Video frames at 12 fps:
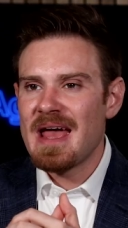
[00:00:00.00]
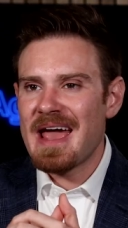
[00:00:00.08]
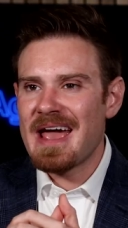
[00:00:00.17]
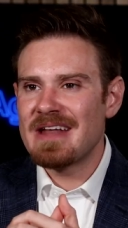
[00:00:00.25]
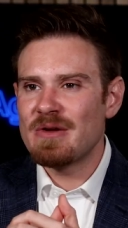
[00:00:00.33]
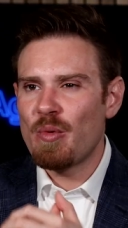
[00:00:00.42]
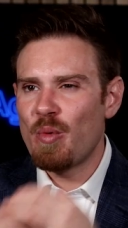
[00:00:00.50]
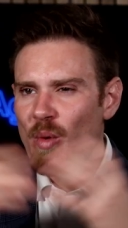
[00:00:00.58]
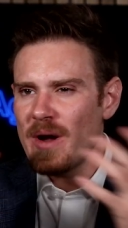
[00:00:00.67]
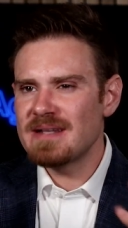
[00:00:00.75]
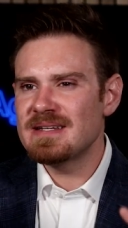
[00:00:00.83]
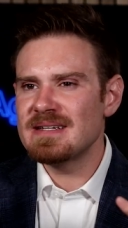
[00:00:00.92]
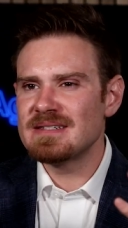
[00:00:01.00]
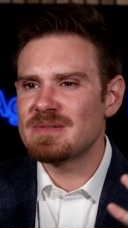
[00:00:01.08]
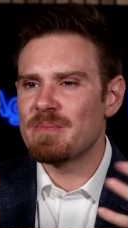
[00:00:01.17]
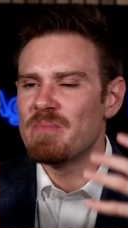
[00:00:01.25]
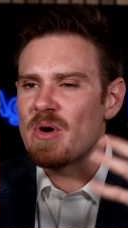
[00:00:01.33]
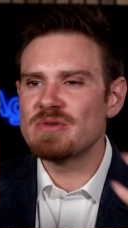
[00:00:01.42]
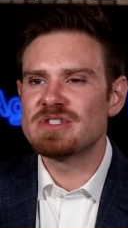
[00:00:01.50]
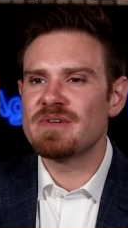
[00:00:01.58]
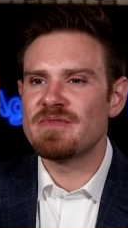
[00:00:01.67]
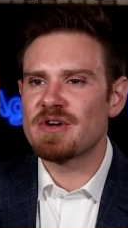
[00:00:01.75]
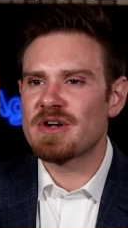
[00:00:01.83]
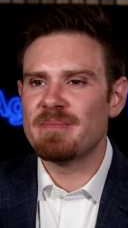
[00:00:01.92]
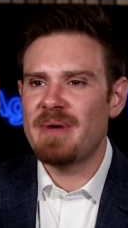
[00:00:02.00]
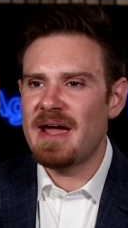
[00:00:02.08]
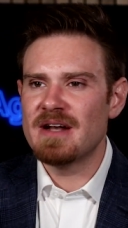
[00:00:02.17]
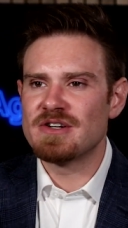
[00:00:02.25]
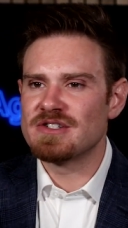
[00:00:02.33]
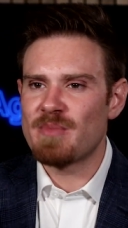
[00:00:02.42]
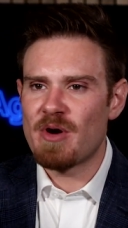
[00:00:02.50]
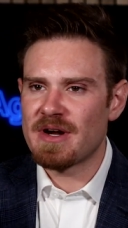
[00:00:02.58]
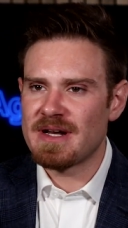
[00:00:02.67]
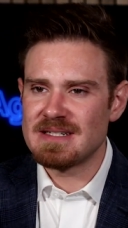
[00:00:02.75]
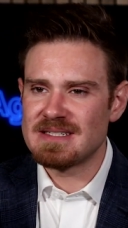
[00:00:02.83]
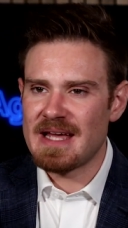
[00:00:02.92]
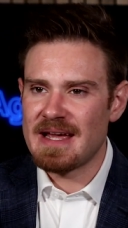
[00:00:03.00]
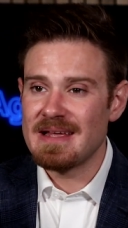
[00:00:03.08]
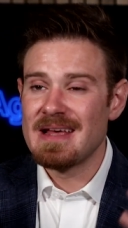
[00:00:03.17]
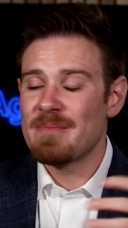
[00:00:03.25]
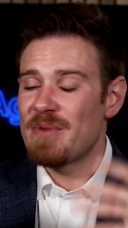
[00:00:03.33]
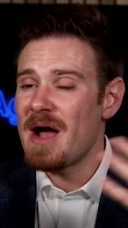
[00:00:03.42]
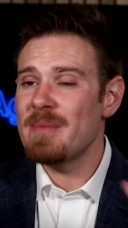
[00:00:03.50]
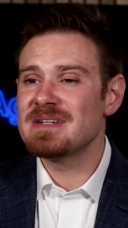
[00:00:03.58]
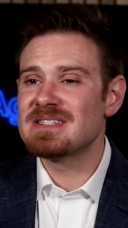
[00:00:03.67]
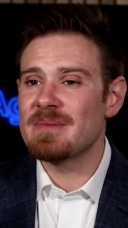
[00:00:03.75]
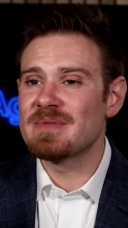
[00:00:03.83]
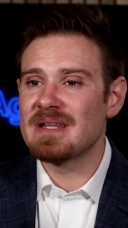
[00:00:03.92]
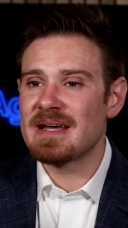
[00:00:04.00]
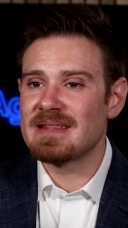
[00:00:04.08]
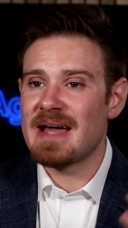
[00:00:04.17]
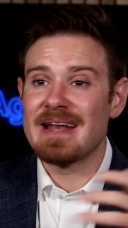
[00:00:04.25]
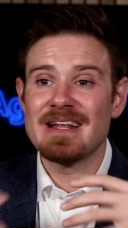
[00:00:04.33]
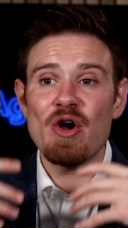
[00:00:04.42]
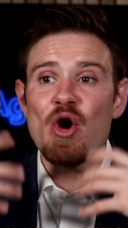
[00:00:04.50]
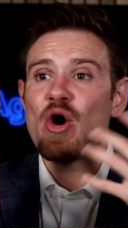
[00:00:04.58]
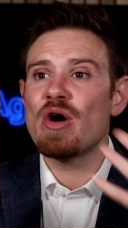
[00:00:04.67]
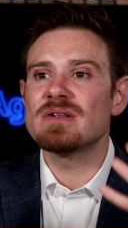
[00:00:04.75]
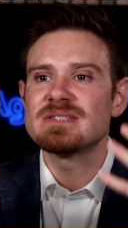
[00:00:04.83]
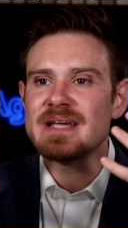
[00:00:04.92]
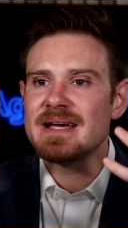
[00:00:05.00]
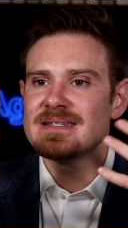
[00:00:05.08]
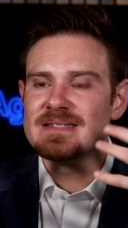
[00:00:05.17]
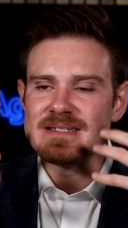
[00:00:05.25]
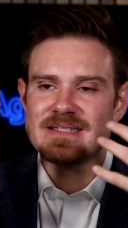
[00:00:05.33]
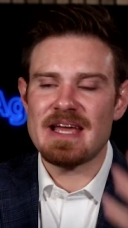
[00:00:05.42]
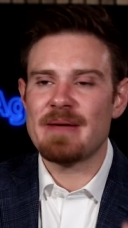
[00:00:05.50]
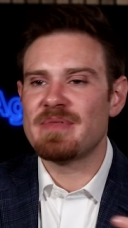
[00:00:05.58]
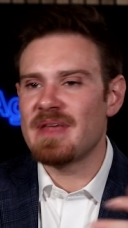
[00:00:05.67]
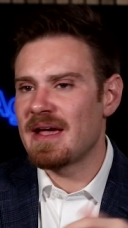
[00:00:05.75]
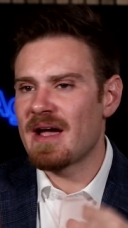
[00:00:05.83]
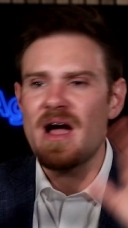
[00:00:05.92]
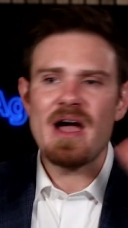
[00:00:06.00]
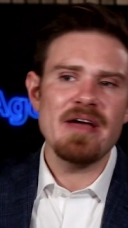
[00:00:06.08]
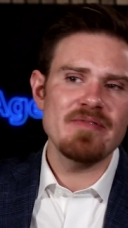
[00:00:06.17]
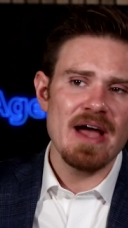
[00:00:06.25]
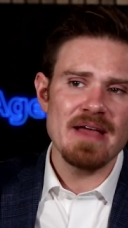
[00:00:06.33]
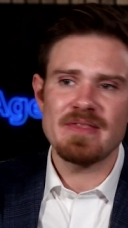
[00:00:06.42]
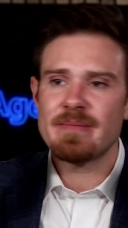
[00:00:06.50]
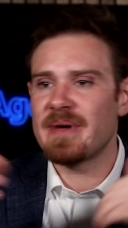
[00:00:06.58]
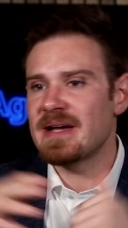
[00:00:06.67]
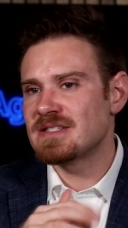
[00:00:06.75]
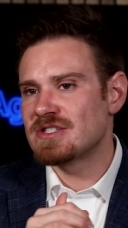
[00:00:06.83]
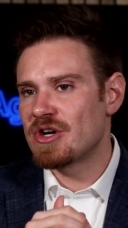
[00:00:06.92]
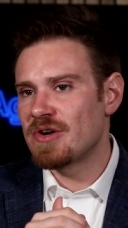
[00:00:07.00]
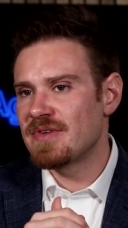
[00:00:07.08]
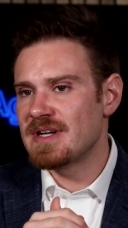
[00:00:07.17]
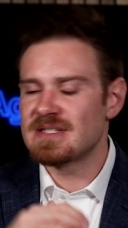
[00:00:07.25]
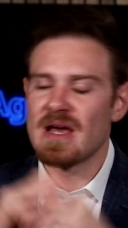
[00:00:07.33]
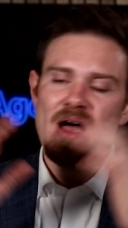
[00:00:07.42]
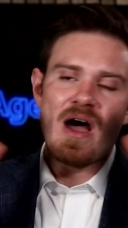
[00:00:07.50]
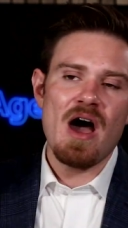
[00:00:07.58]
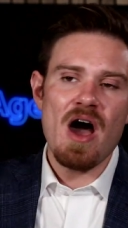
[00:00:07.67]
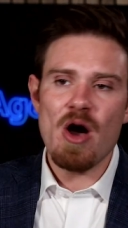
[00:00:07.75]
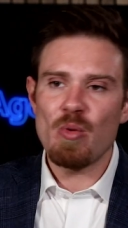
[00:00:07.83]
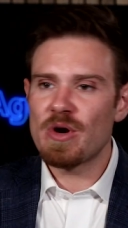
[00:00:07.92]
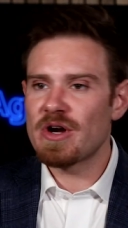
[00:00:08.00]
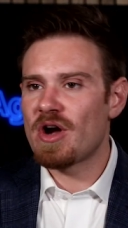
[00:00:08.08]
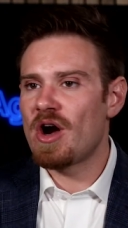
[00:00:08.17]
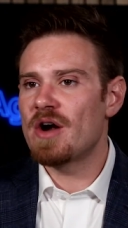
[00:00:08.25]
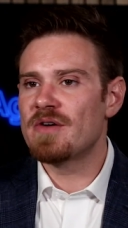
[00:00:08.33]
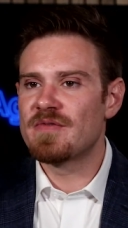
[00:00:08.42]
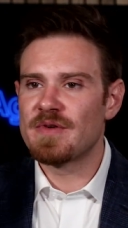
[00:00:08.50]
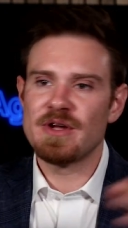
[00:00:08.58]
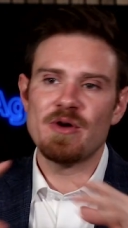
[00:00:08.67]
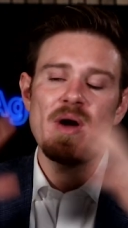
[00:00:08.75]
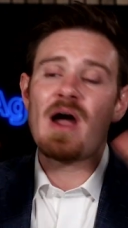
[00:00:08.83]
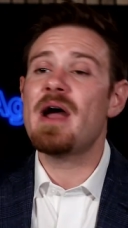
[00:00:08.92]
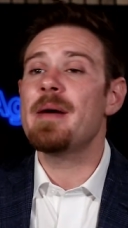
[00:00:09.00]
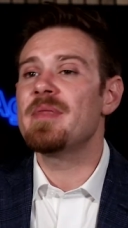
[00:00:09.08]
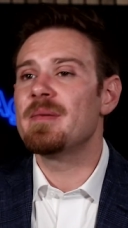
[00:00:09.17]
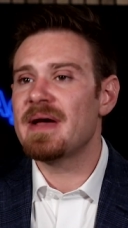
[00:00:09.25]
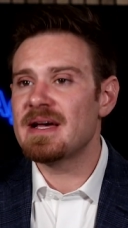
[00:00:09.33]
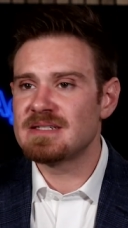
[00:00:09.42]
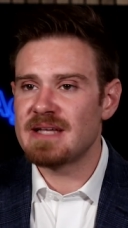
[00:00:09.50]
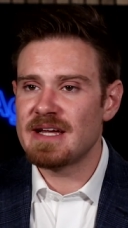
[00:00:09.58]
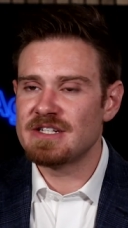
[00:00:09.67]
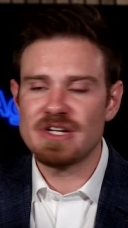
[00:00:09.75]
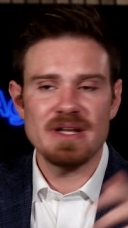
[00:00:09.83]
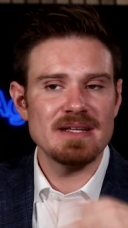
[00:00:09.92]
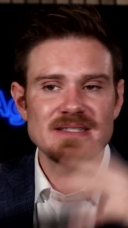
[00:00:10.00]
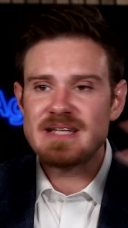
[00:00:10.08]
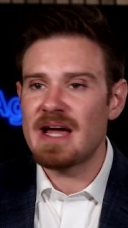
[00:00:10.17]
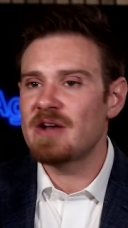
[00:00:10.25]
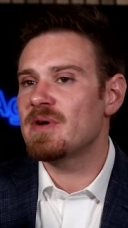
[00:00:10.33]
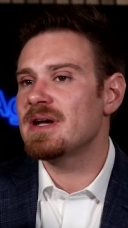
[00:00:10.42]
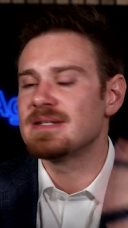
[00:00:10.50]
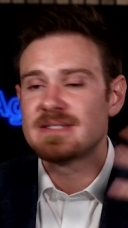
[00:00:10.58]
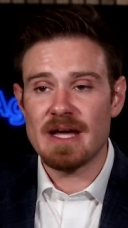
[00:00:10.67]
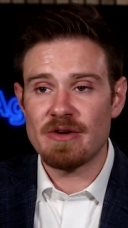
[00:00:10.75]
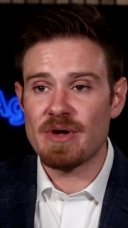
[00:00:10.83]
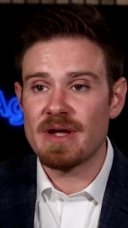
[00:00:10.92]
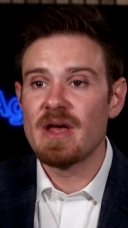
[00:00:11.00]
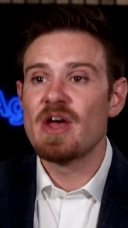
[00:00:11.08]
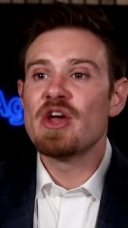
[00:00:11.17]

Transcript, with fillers: And what does most of your competitors' marketing say? Probably something like that. It all says the same thing. I've got the best service, I'll work hard for you, I'm the best agent, etc., etc.